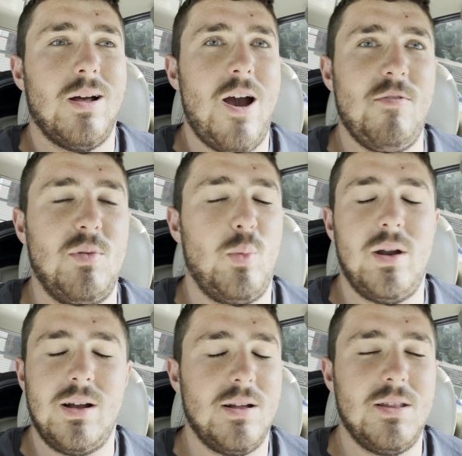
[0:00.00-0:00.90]
I've been
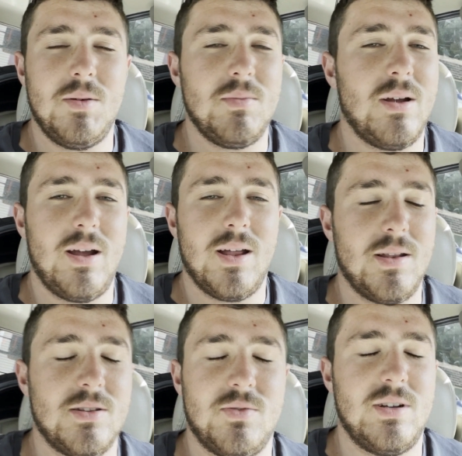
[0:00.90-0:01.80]
waiting on them, and
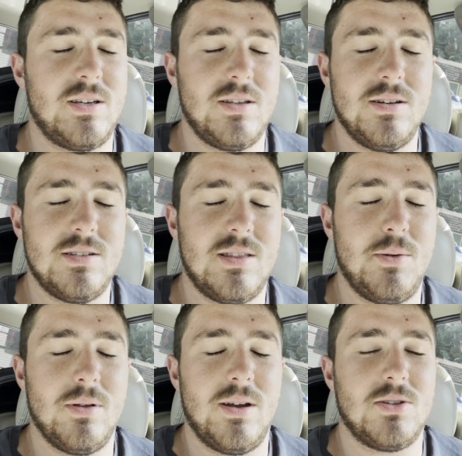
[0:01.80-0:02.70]
it's ridiculous. They
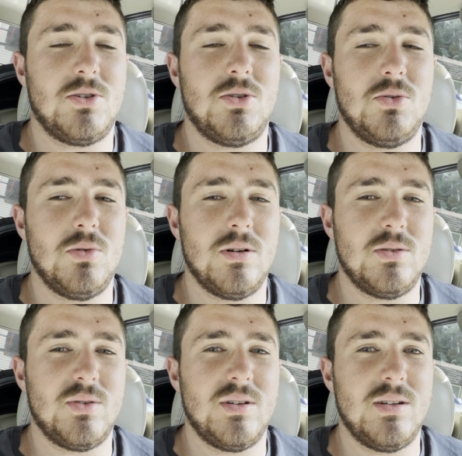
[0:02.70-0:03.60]
were like
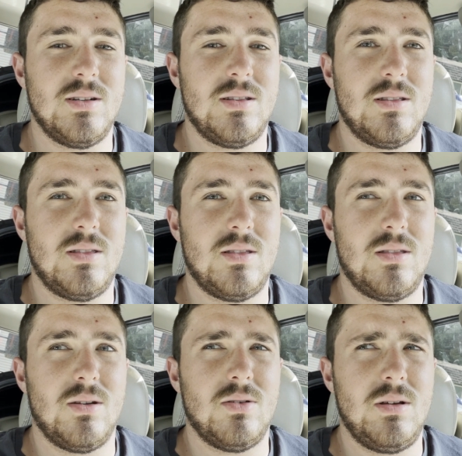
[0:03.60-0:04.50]
$230
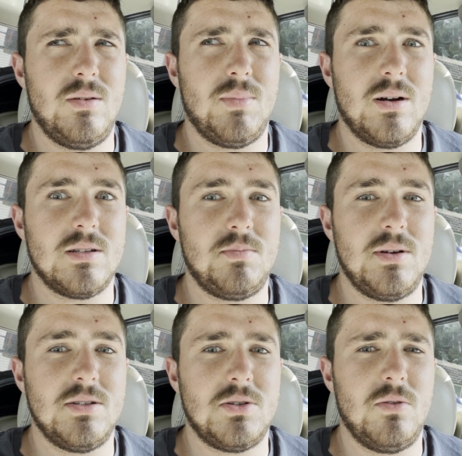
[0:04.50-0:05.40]
a
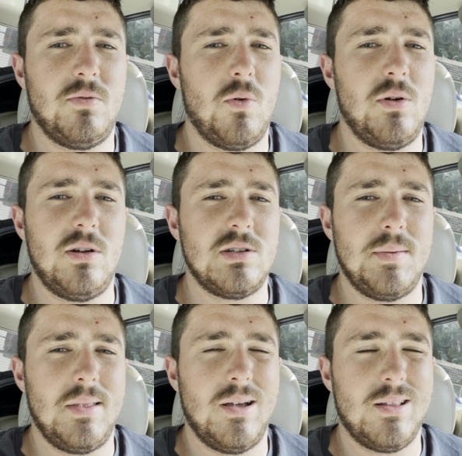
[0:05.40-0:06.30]
piece, $240 or
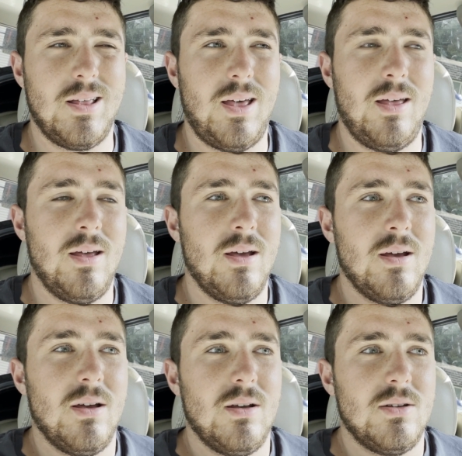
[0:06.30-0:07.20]
something like that.
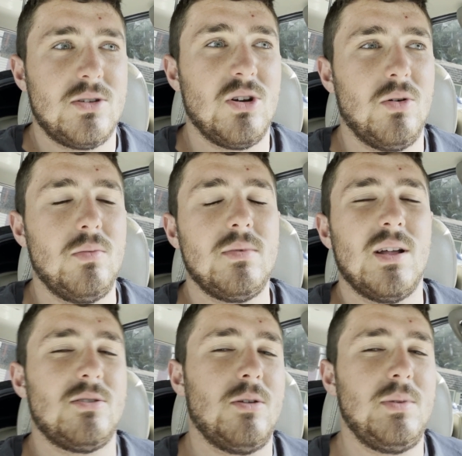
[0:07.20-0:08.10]
So
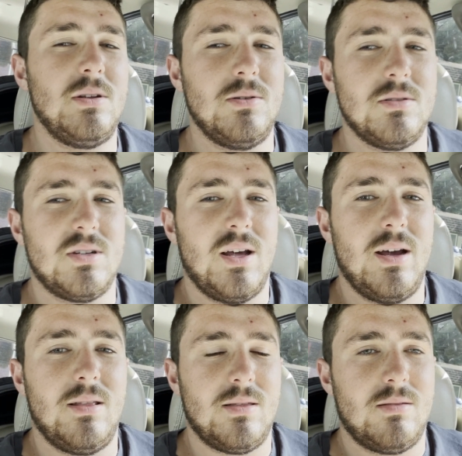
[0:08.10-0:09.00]
that's what I'll be doing
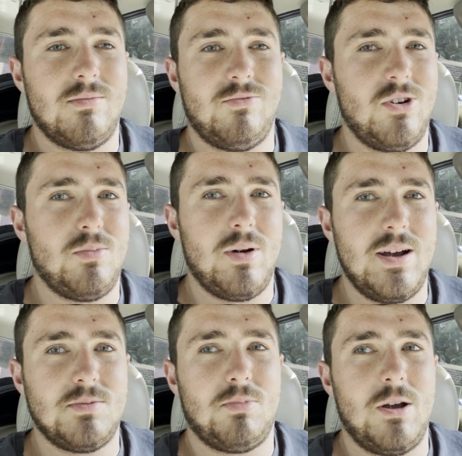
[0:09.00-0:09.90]
today. Rear
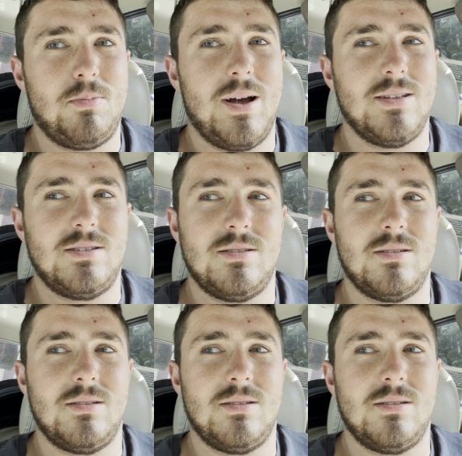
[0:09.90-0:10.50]
brakes, brake pads.